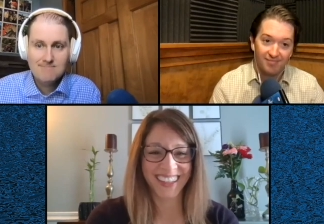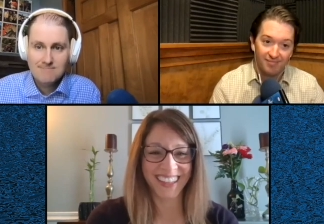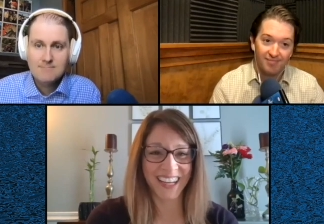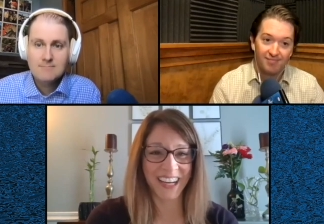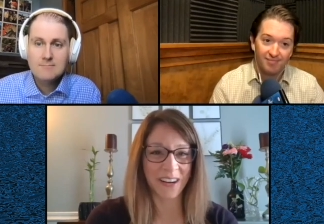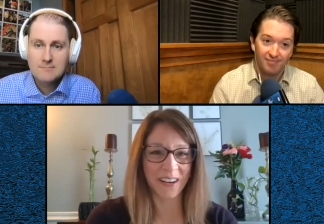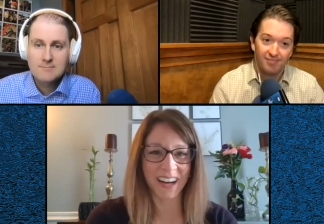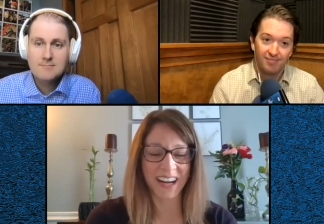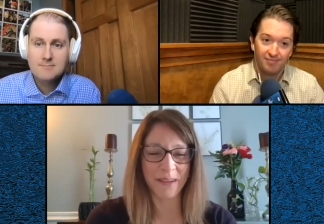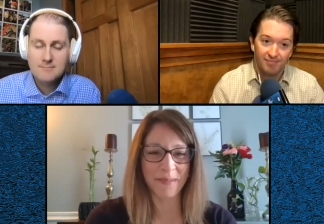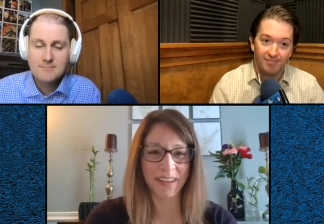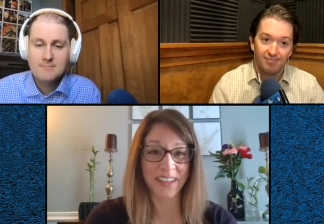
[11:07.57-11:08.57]
Speaker 1: you know,
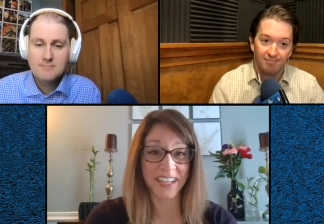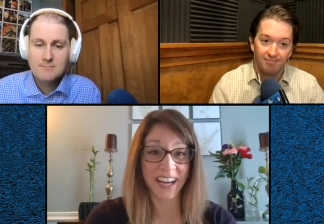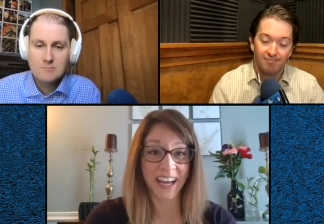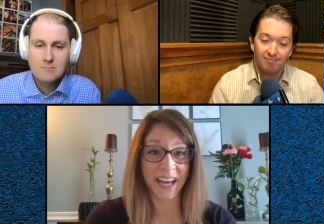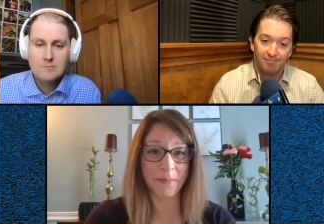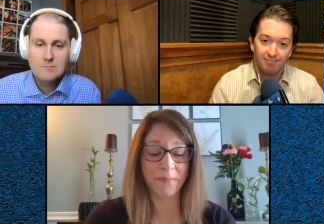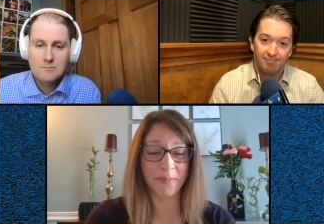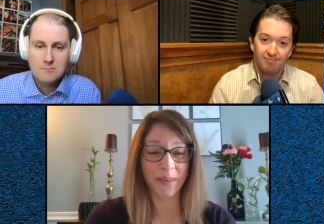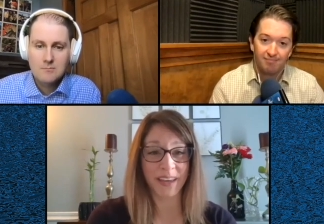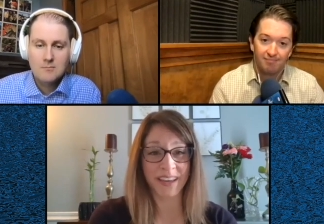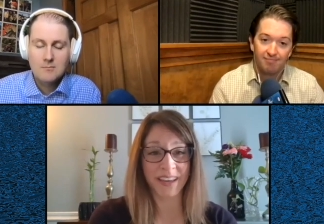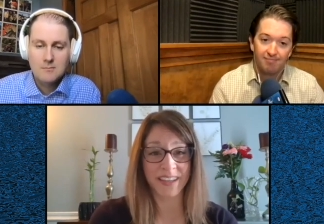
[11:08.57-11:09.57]
um, at the time,
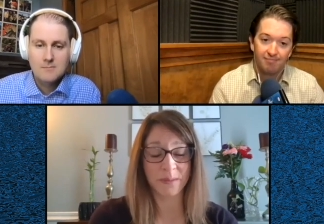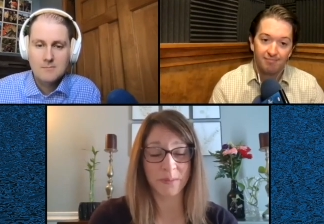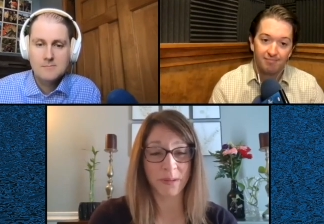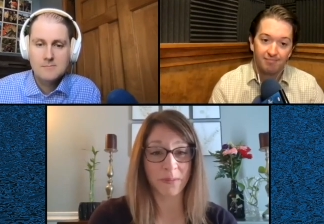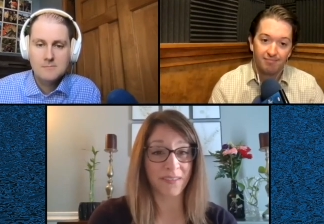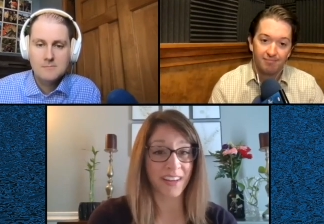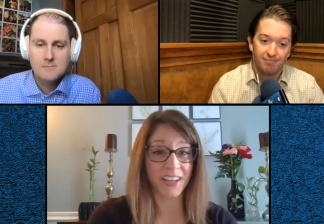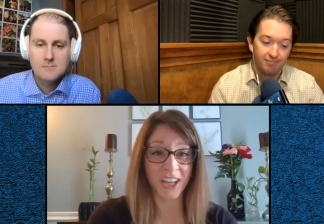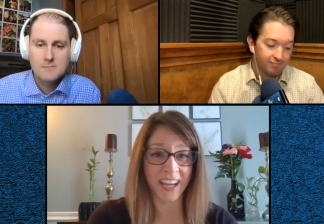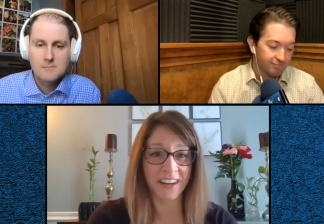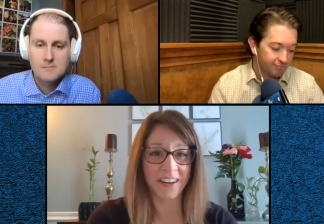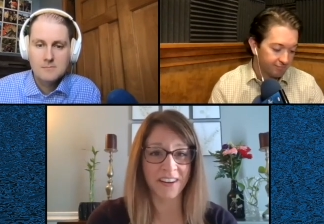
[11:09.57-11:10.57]
because we would have
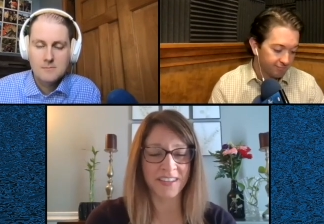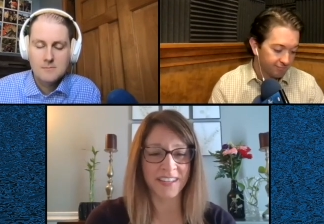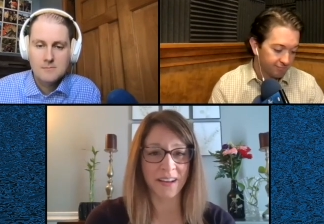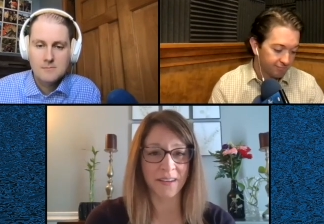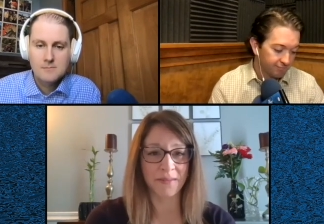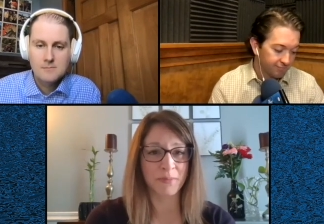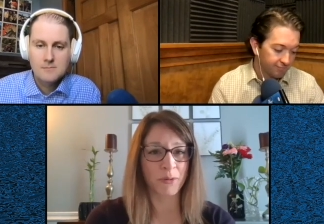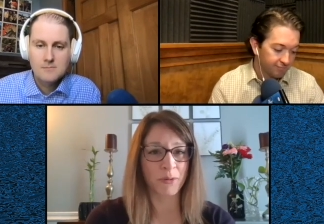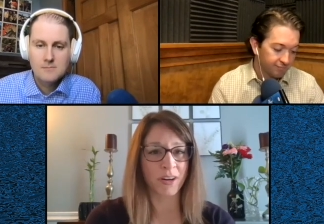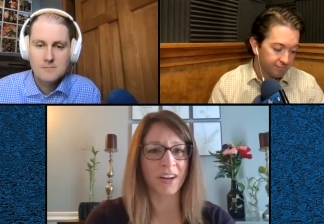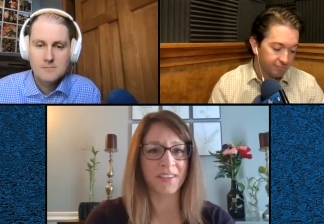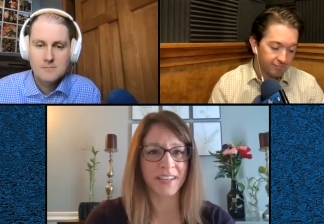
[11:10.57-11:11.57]
educated ourselves more
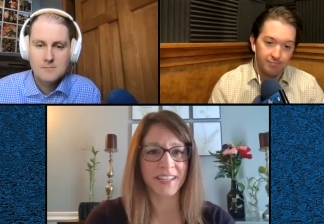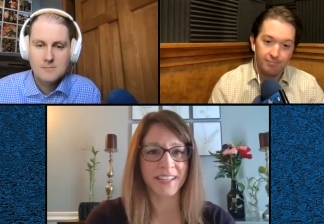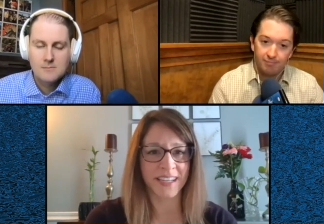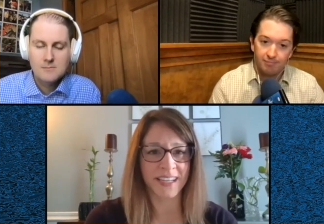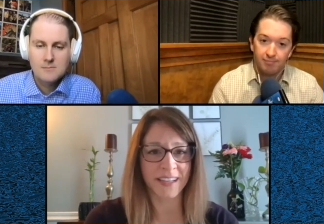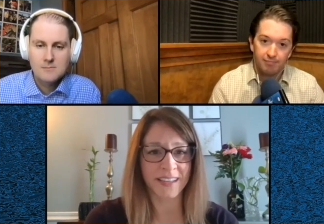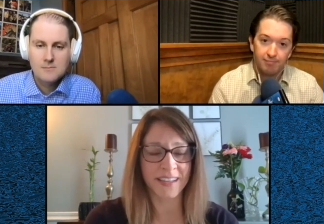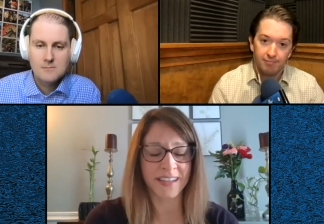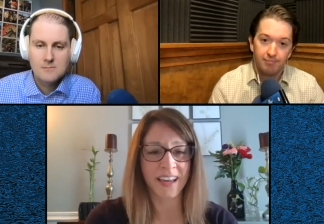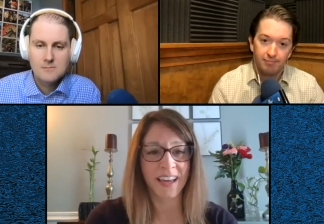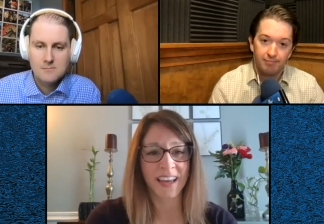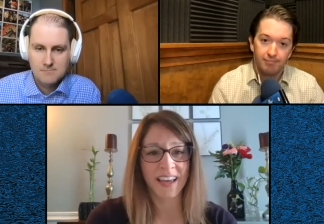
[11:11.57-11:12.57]
on the disease
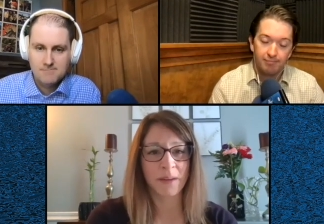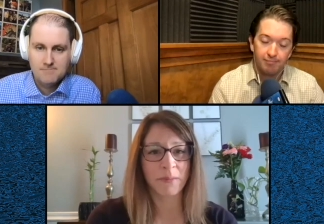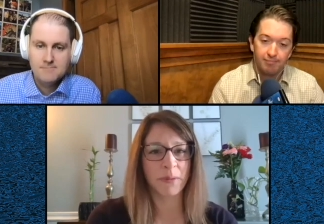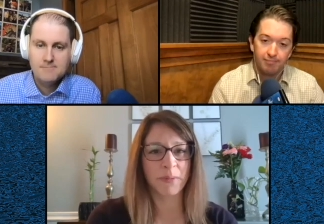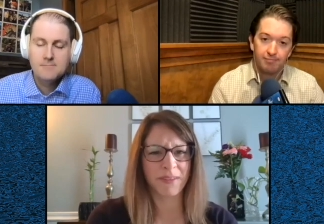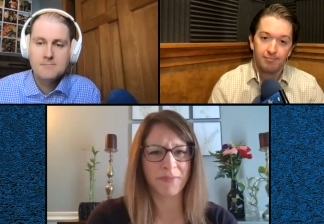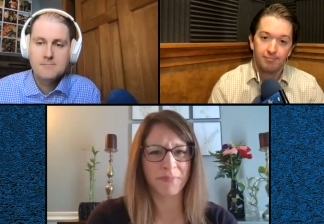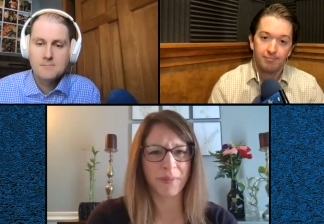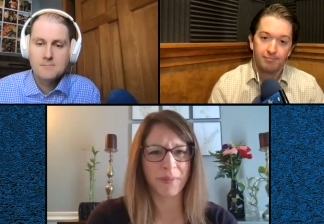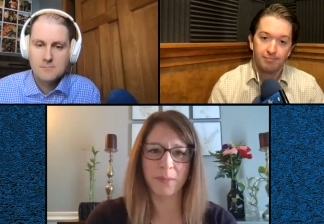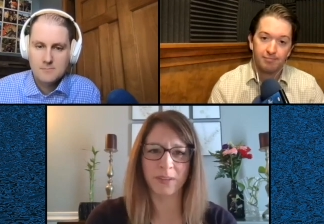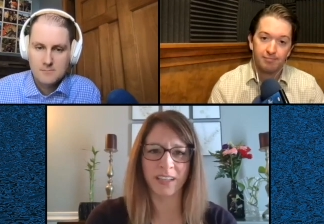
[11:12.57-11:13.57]
and we would have been
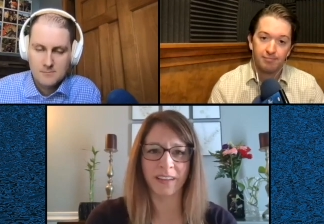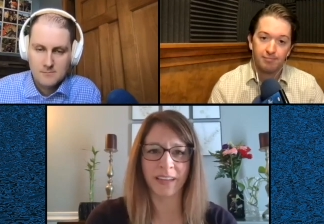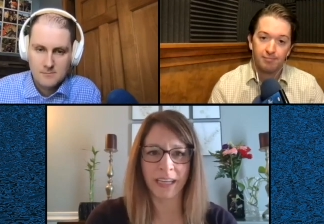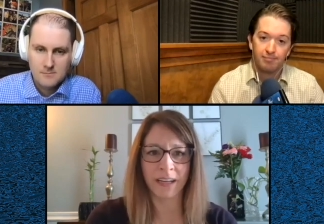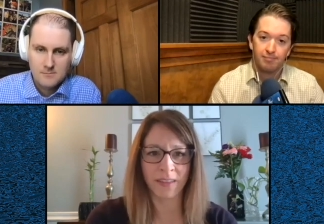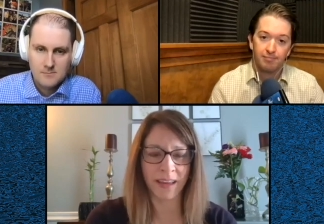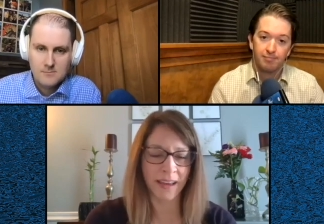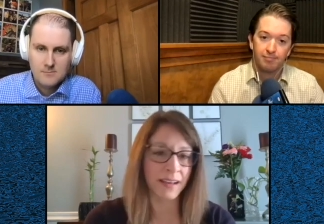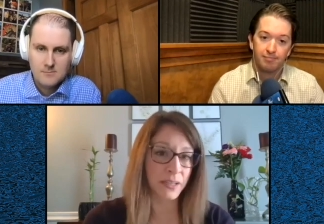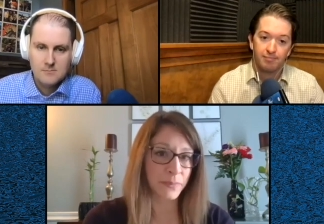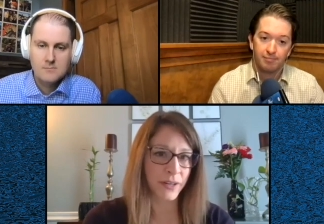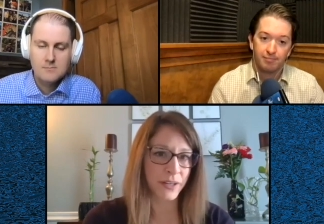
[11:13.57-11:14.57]
able to lean on the
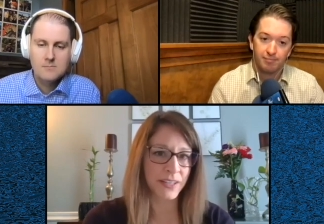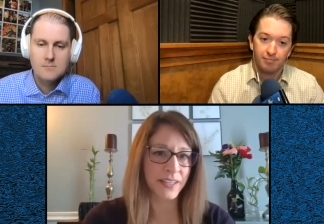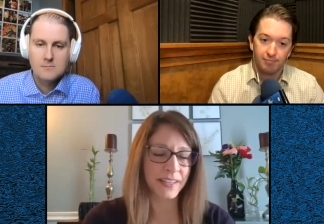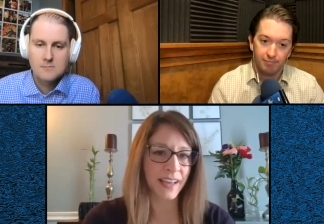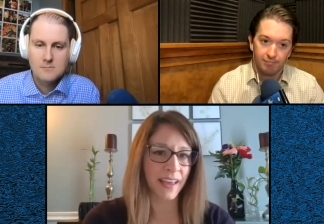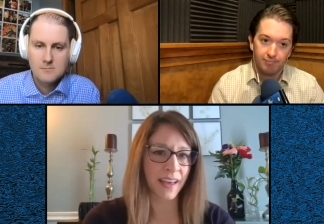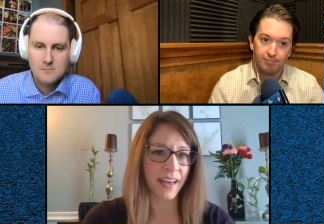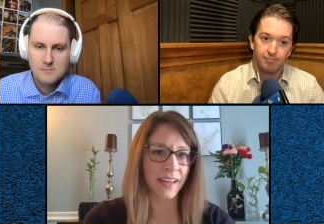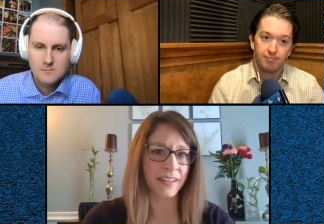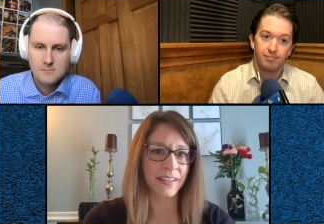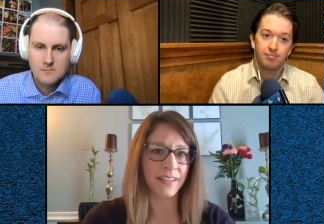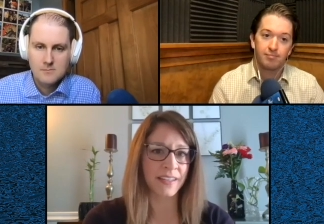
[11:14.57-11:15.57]
experts
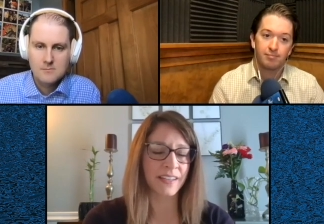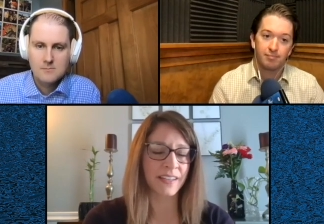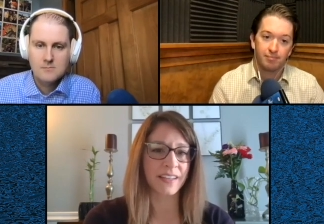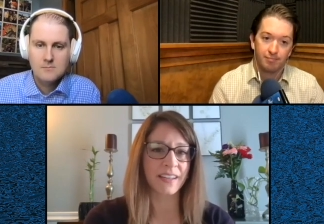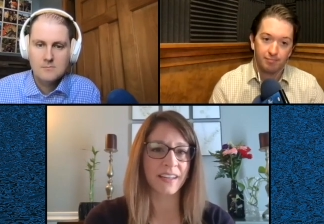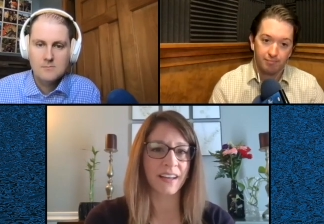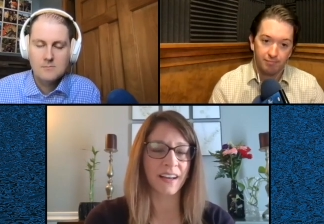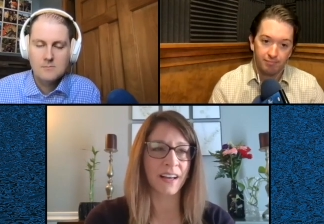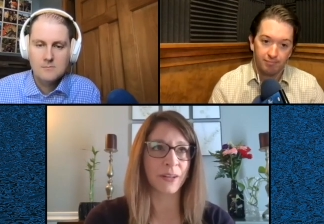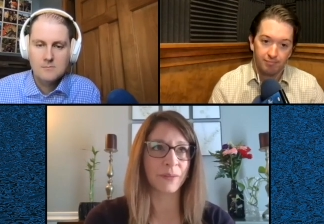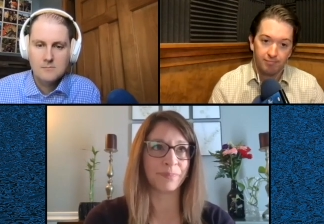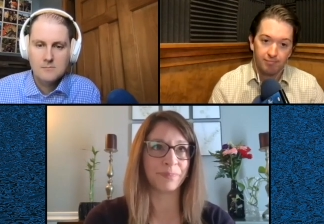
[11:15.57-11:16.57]
and,
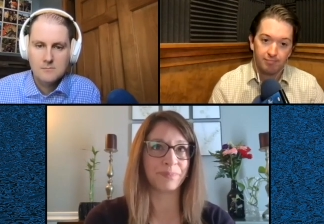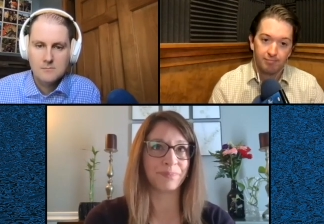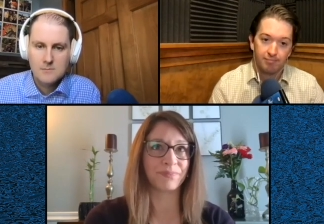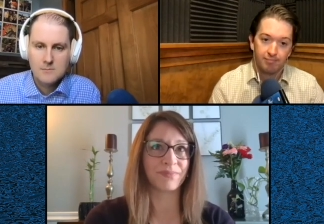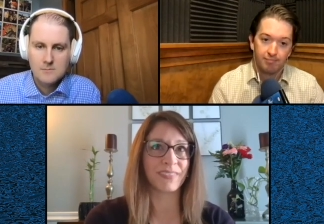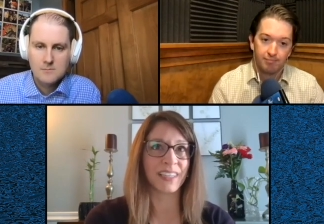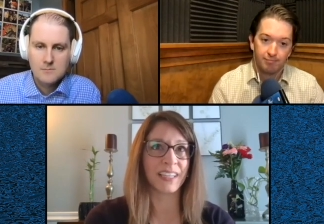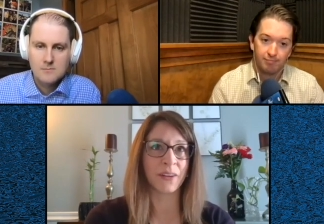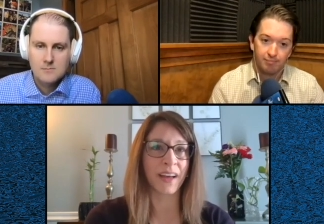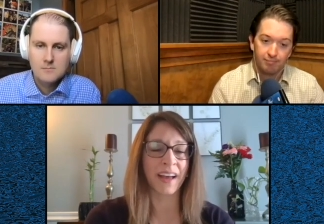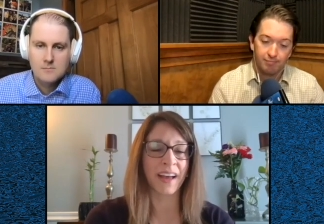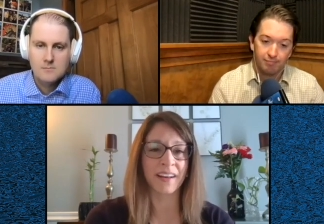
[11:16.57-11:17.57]
um, you know,
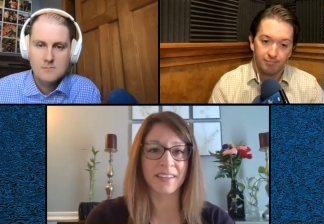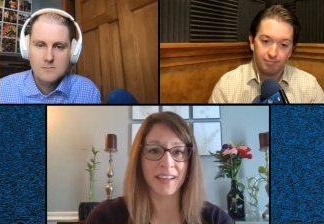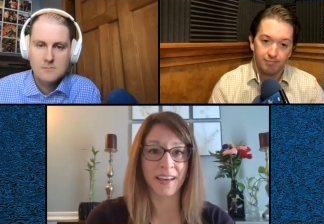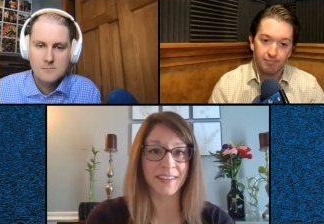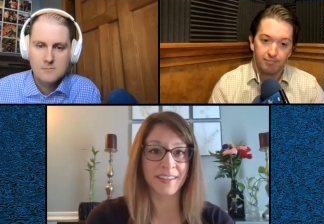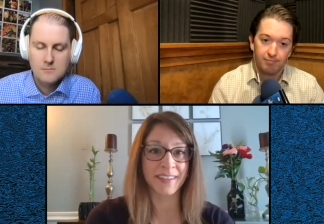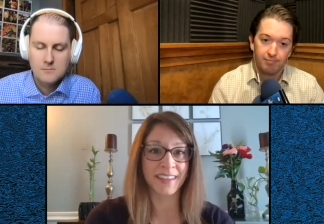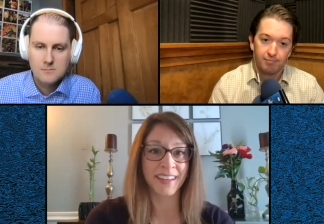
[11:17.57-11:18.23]
access